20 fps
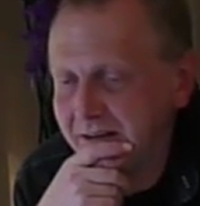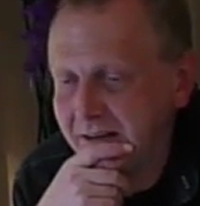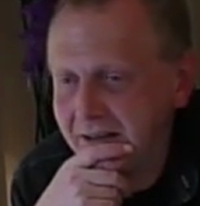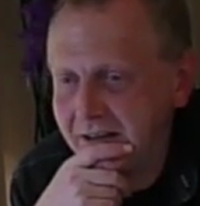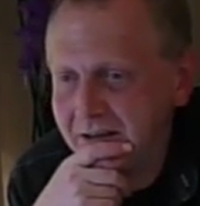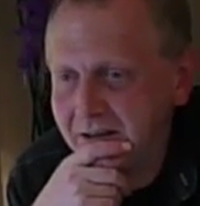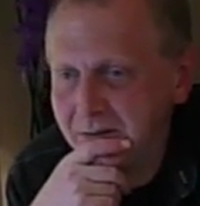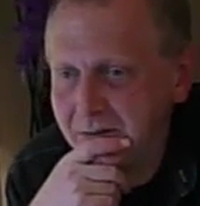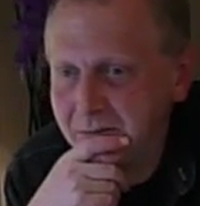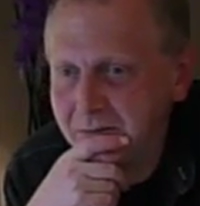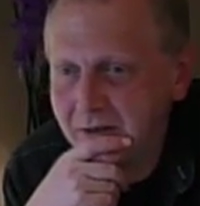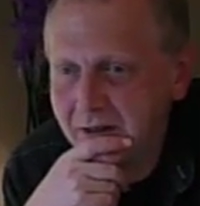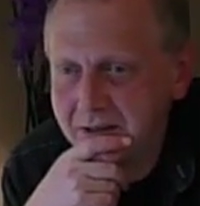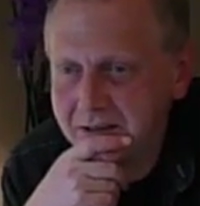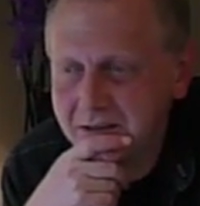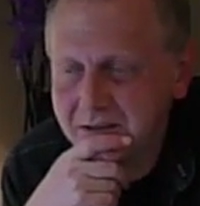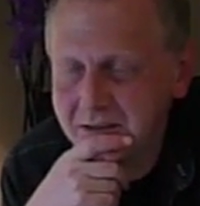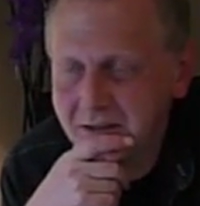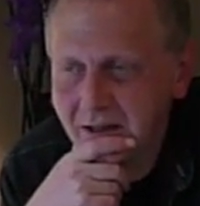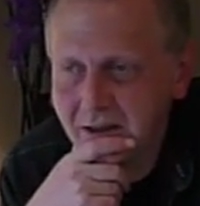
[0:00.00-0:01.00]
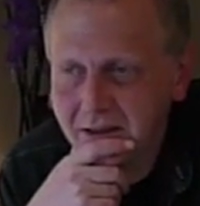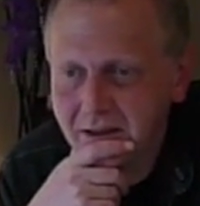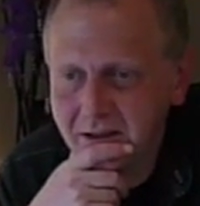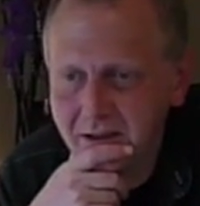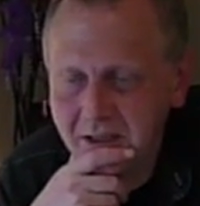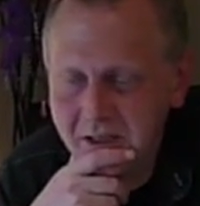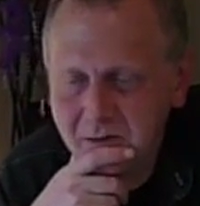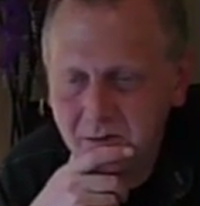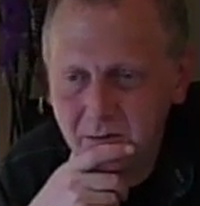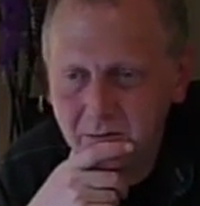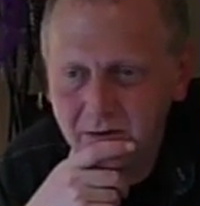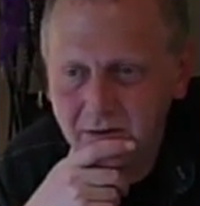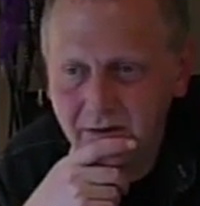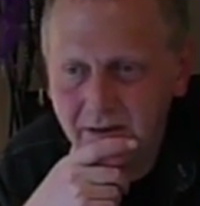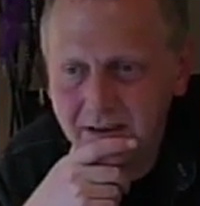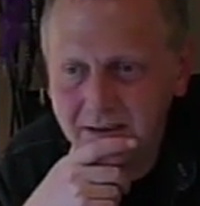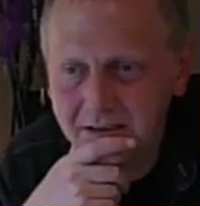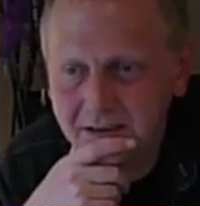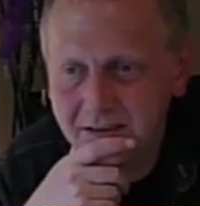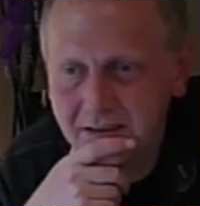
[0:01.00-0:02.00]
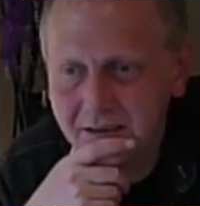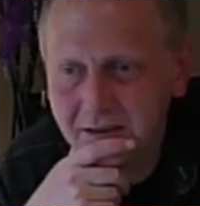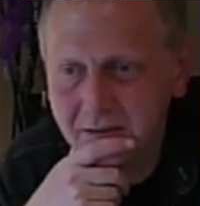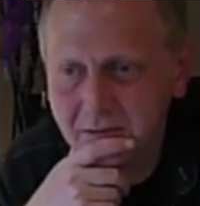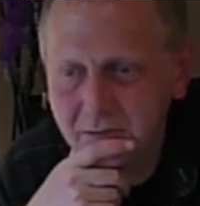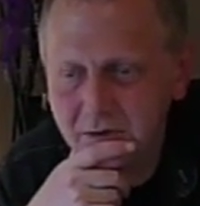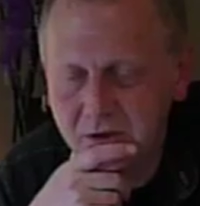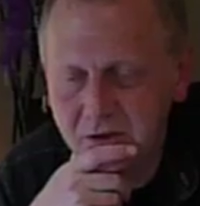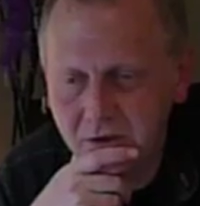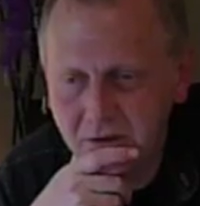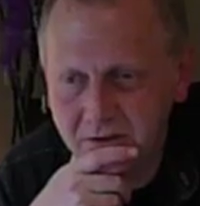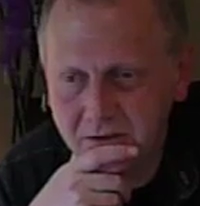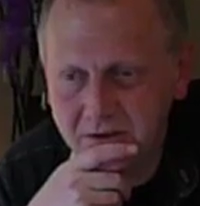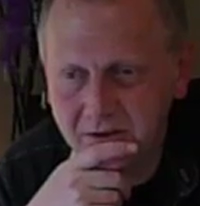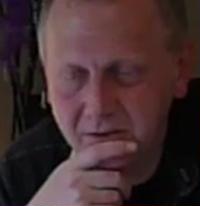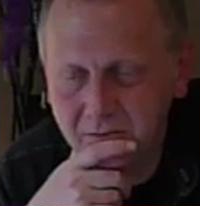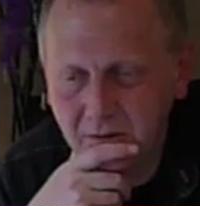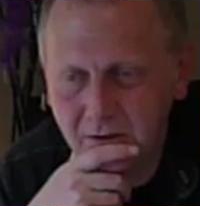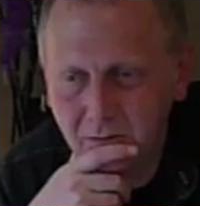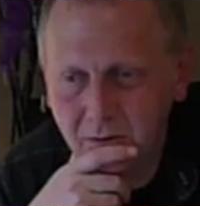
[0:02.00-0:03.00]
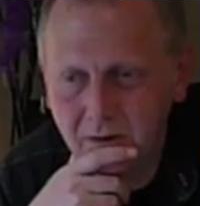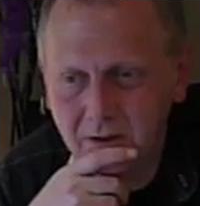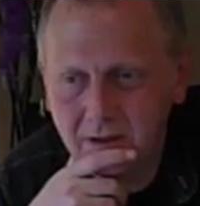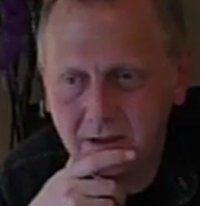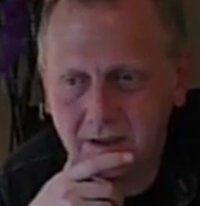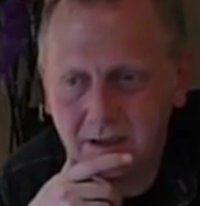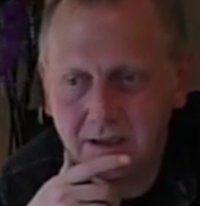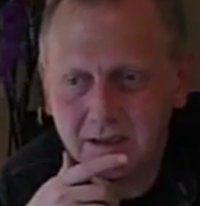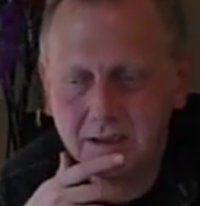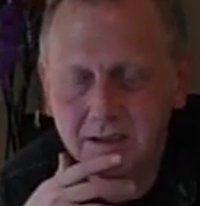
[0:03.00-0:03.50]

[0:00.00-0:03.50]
I think it's probably fair to say that the majority of my work,